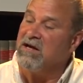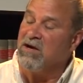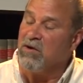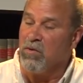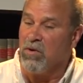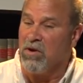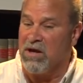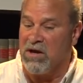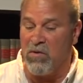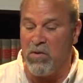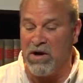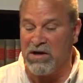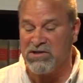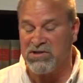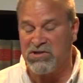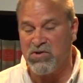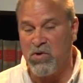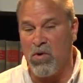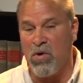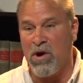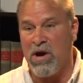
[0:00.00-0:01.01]
Really quick
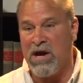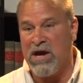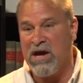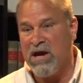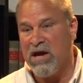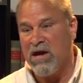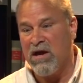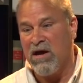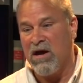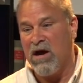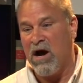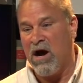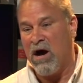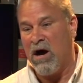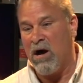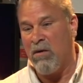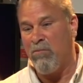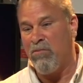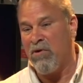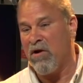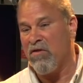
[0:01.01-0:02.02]
story.
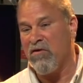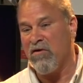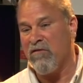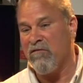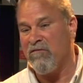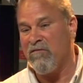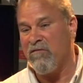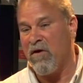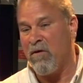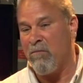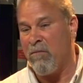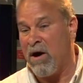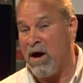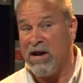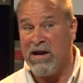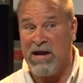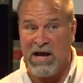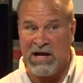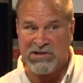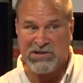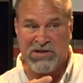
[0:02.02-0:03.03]
Brother of mine,
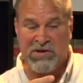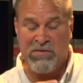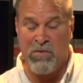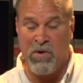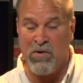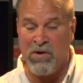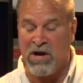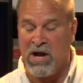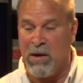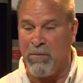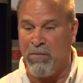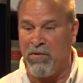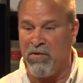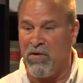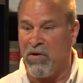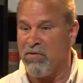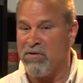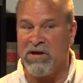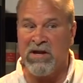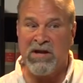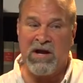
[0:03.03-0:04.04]
he actually wrote a couple
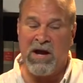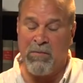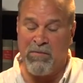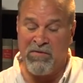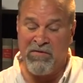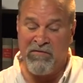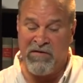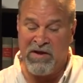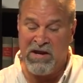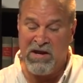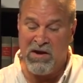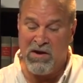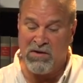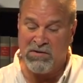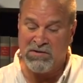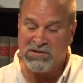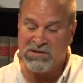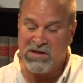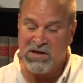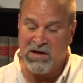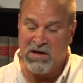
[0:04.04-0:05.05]
or did a couple of the
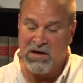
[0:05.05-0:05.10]
videos,